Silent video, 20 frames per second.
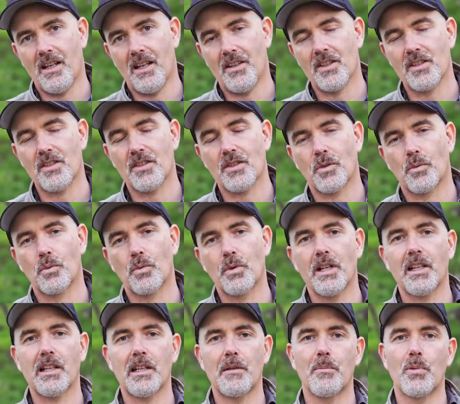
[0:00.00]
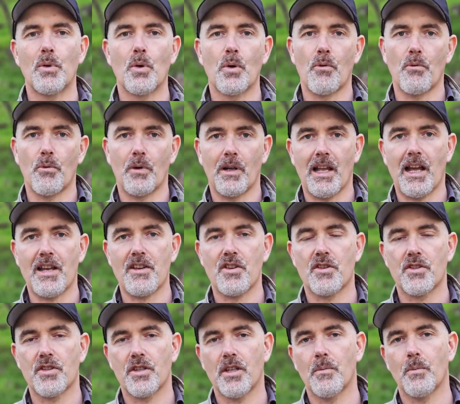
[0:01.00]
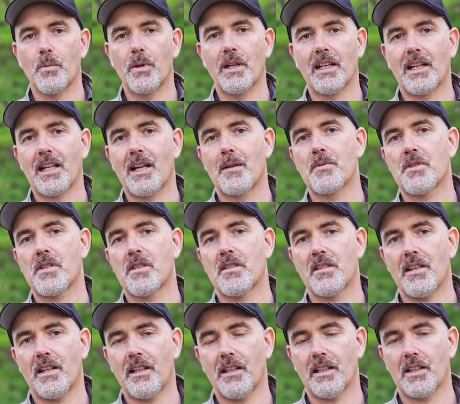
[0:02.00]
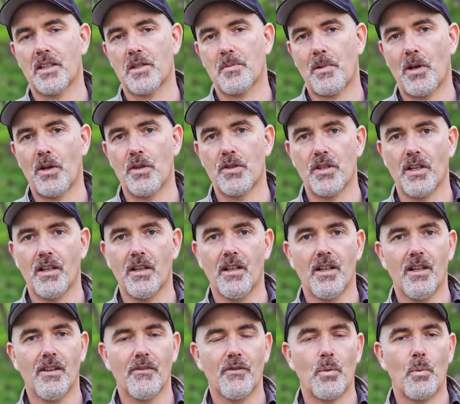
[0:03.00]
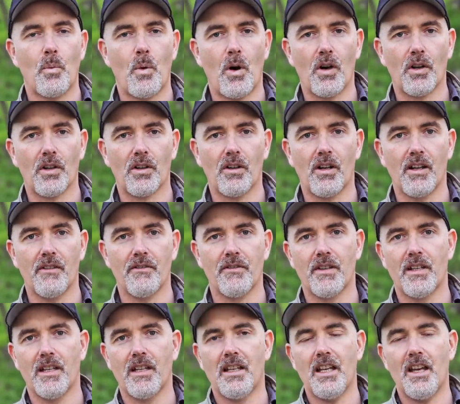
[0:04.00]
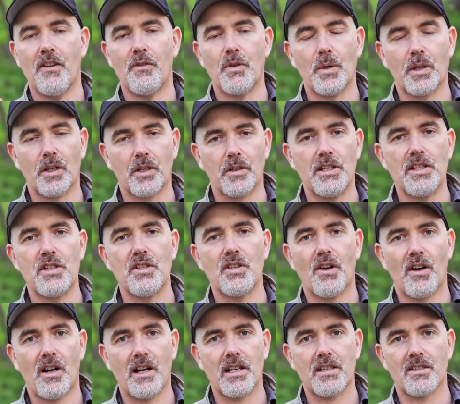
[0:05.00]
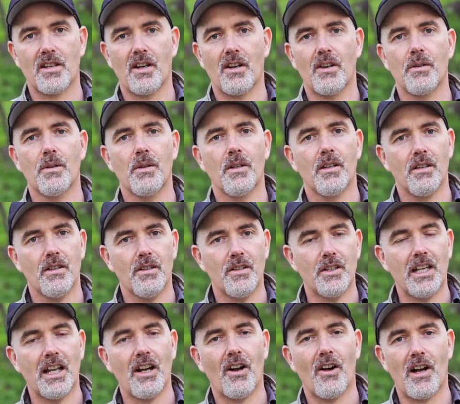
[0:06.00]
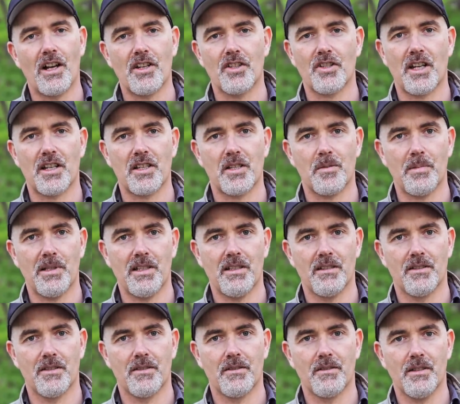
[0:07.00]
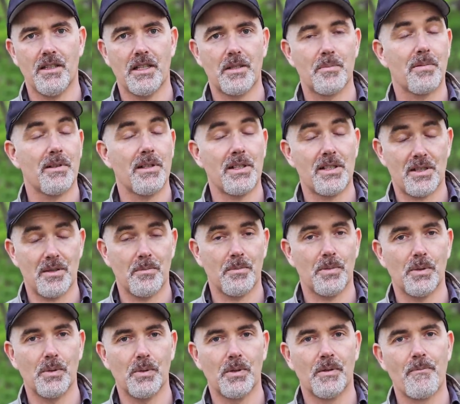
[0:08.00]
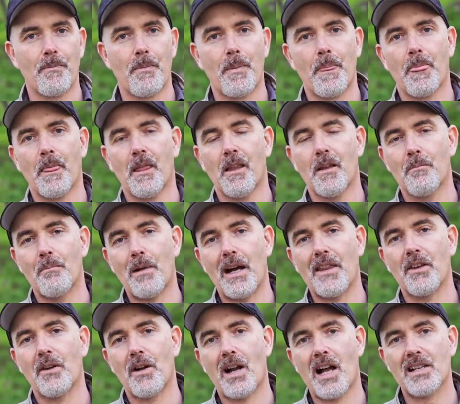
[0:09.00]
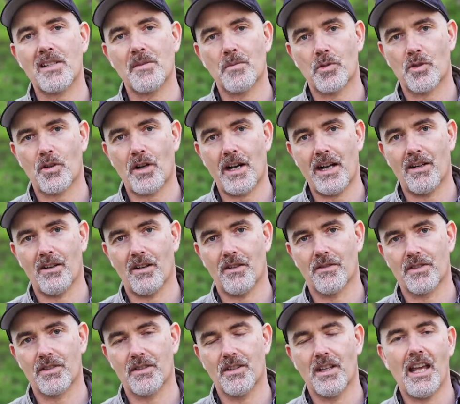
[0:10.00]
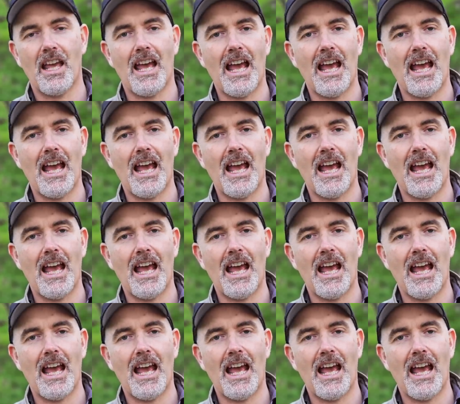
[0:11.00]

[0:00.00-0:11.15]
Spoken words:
And this is a really important relationship when it comes to setting exposure for wildlife. If you increase your ISO, you get higher shutter speeds. It's pretty simple. But there are some trade-offs.